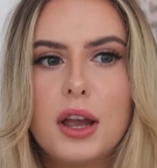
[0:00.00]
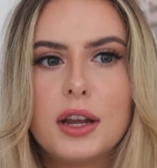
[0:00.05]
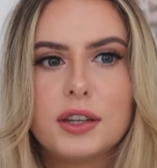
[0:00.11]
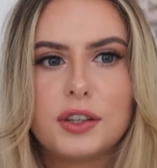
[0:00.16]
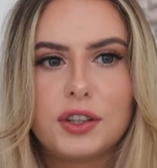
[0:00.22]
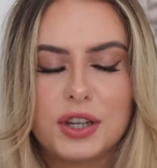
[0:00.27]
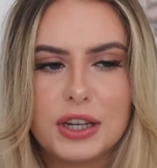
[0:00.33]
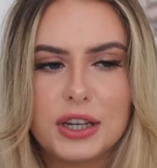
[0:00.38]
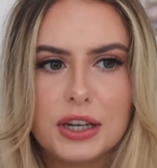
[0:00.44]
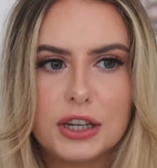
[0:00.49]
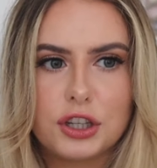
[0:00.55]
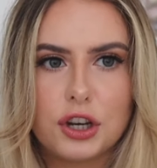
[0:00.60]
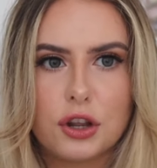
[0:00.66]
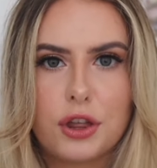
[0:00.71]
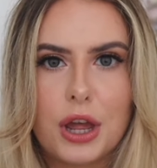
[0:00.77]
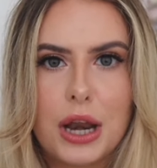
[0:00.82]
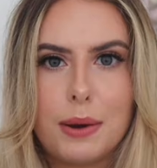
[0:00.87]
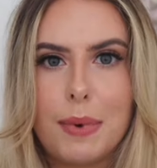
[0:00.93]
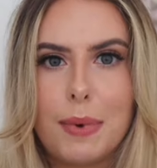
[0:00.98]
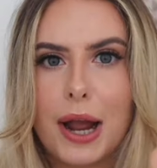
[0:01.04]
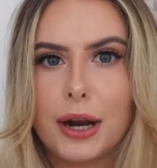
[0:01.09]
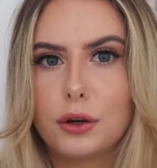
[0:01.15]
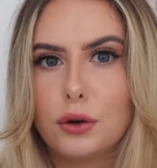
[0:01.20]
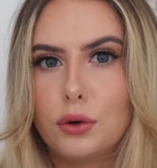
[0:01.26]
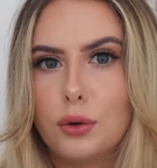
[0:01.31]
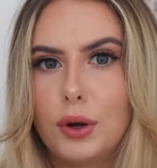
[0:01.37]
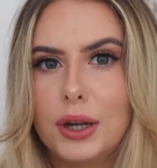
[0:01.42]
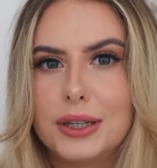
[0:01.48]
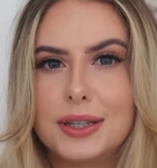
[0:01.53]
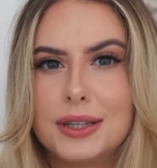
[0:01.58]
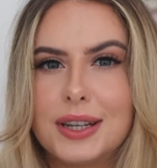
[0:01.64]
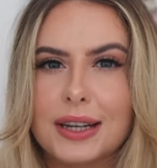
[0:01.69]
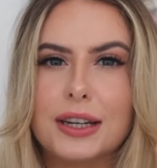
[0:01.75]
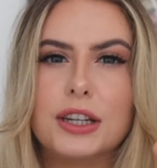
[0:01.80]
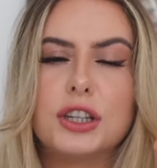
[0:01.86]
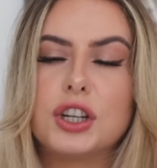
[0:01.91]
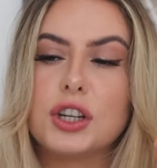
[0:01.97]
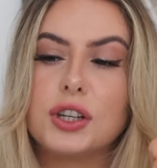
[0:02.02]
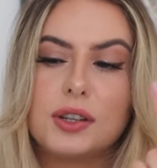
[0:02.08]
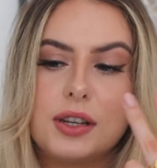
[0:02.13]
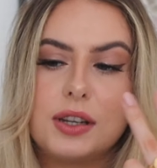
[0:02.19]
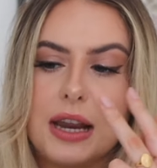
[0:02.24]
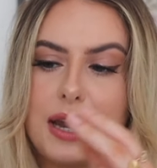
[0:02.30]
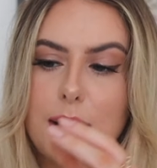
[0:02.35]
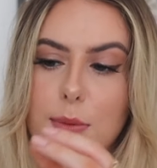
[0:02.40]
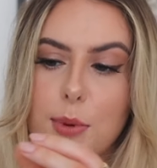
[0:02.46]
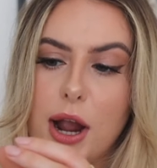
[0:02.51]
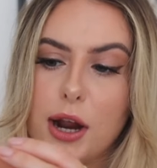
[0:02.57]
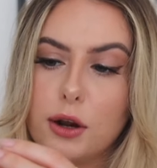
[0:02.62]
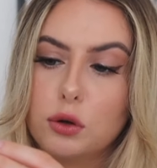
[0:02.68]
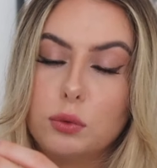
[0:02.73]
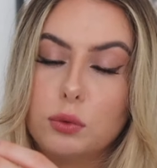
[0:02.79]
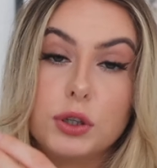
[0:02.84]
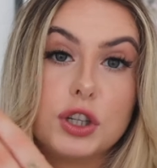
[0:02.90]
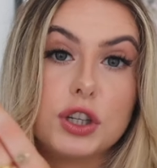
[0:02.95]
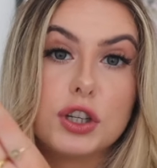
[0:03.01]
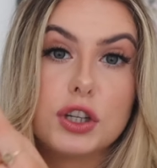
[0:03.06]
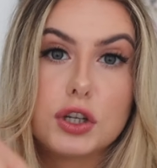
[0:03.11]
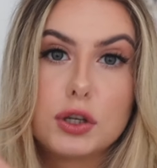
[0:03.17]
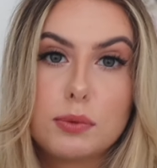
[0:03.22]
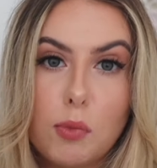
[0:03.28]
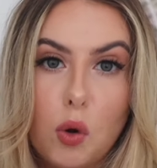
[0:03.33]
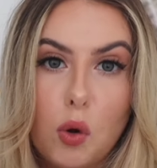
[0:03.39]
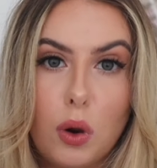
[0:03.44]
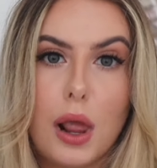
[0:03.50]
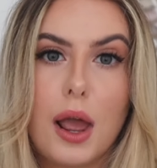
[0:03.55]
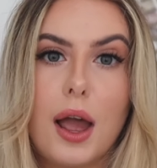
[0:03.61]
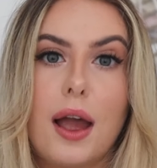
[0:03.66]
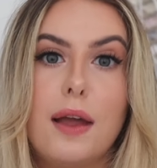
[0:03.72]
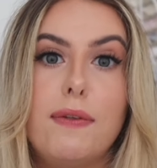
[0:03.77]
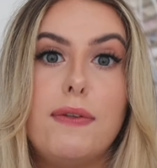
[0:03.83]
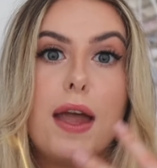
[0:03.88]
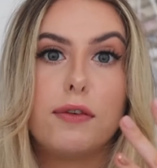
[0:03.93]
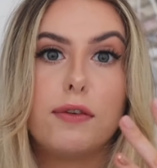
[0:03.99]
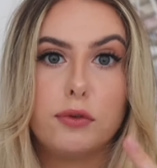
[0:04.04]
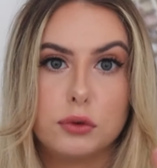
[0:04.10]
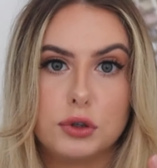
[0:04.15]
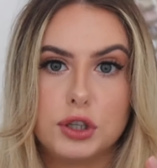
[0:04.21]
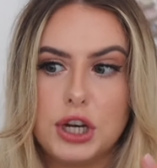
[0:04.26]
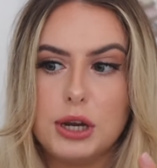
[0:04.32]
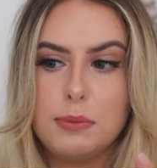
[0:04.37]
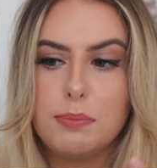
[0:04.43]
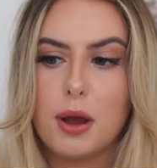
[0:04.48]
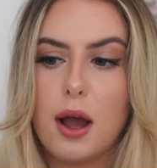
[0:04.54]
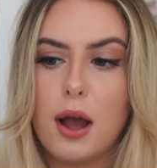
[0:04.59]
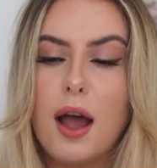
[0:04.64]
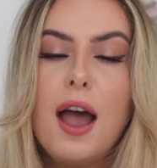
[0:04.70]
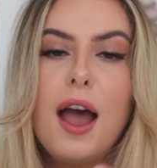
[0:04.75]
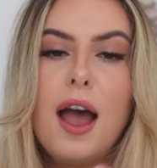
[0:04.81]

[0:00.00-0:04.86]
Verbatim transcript: signature thin bangle, and signature skinny bangle, which is smaller and therefore cheaper.